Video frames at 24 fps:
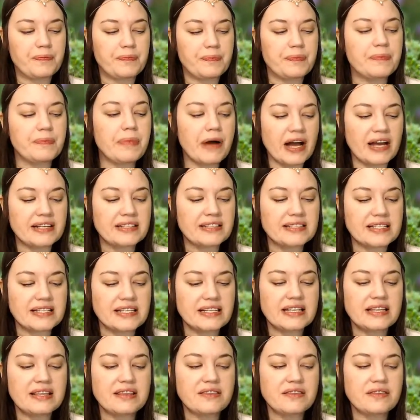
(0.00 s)
But
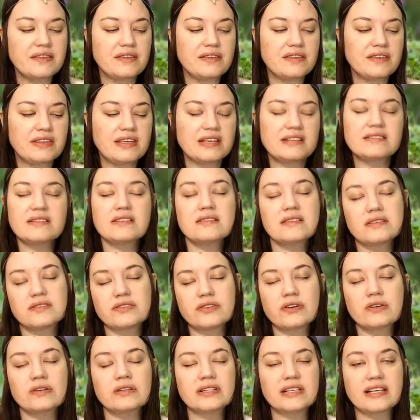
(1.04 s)
this is a
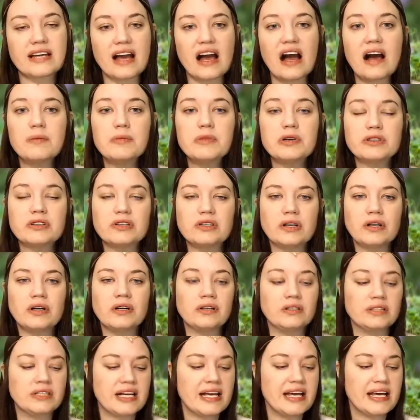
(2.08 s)
certain
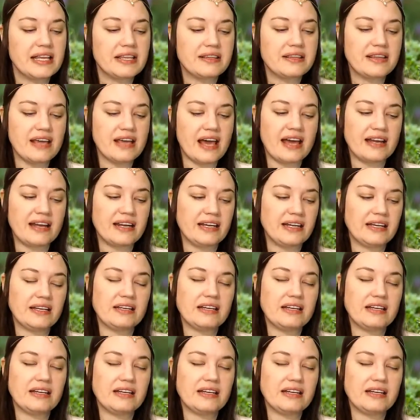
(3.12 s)
chemical that